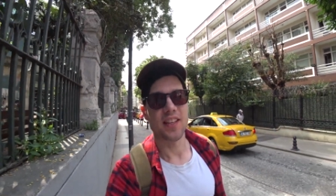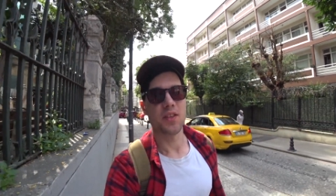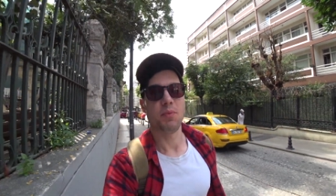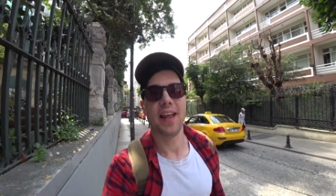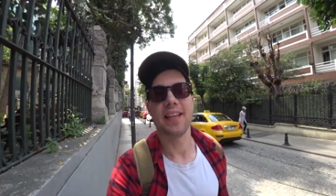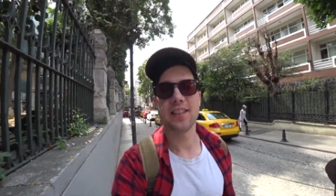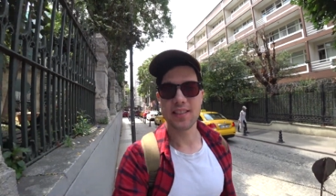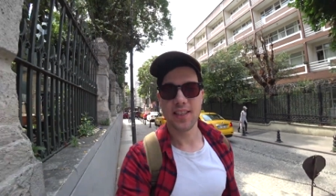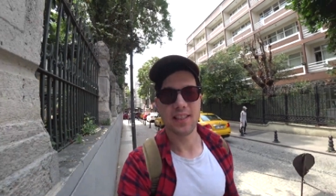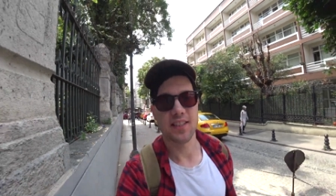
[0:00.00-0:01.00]
the plate
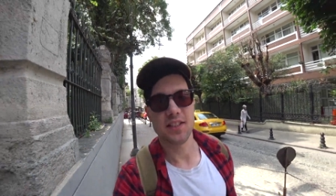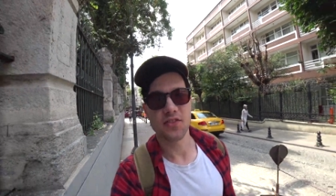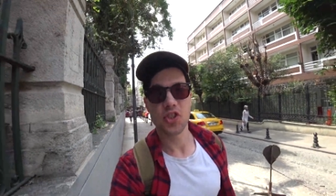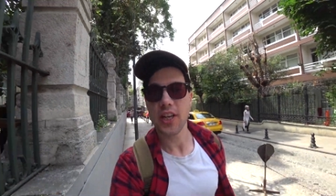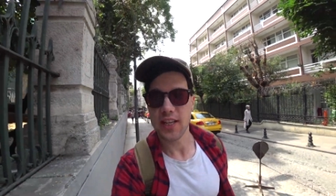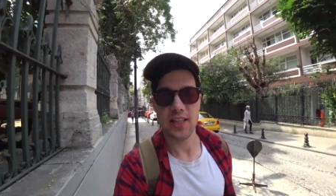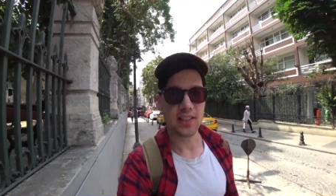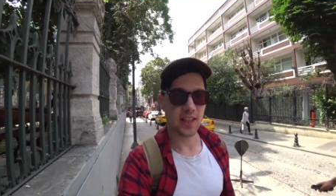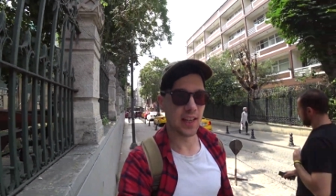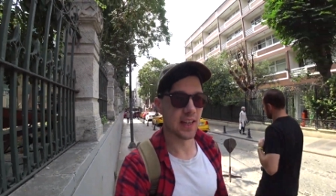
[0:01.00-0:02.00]
consisted of
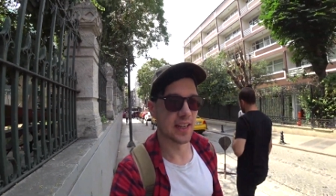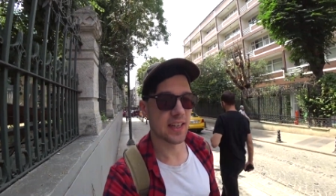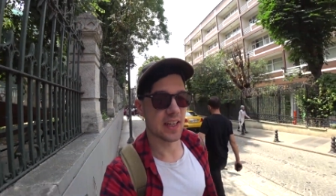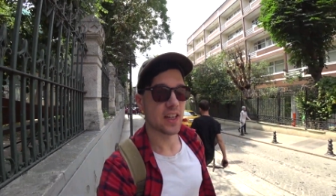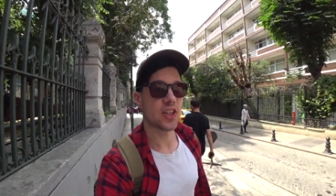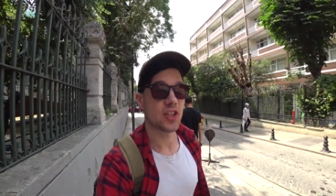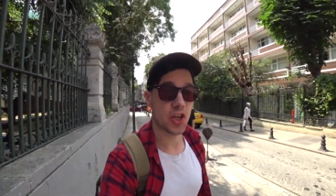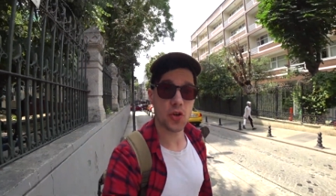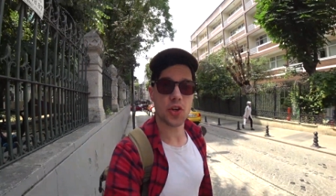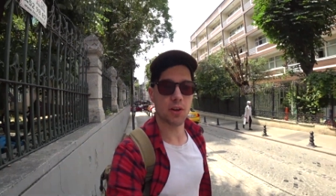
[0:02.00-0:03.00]
cheese,
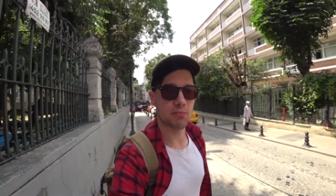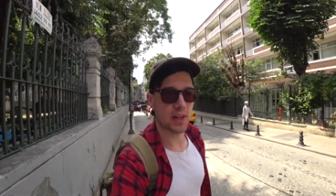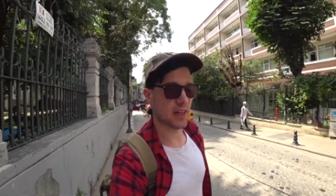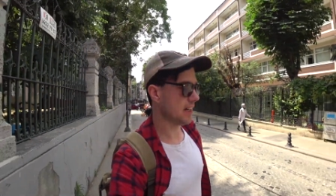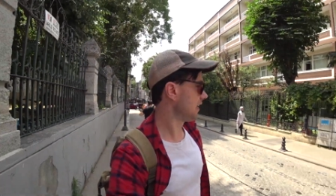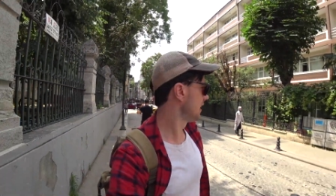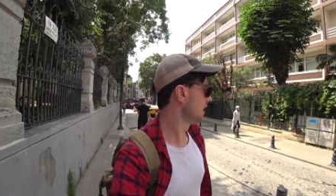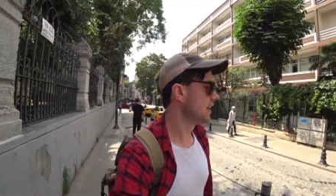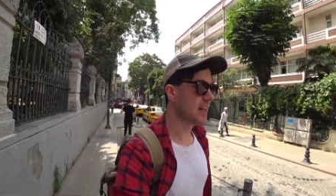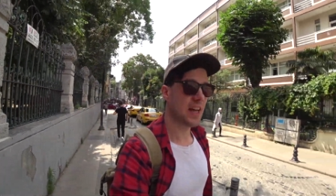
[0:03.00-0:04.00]
cucumber
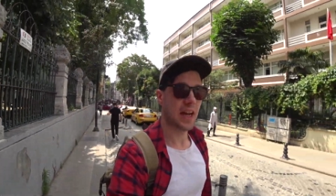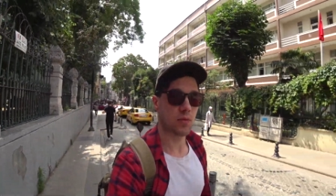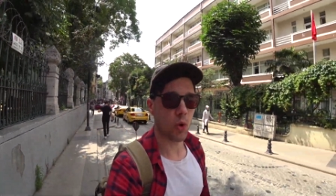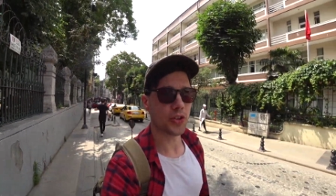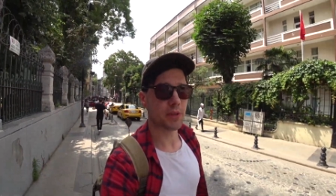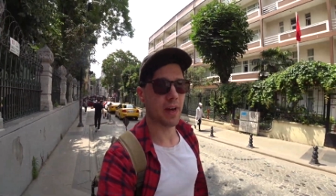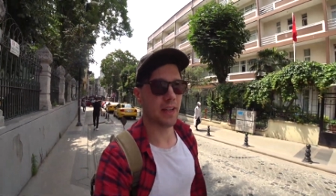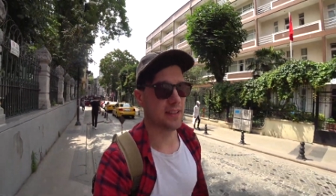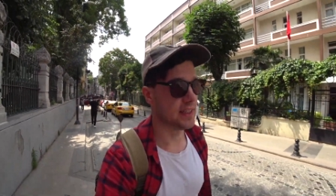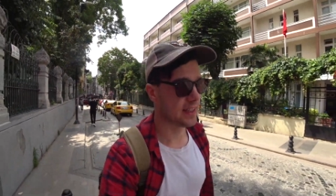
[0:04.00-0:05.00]
and watermelon,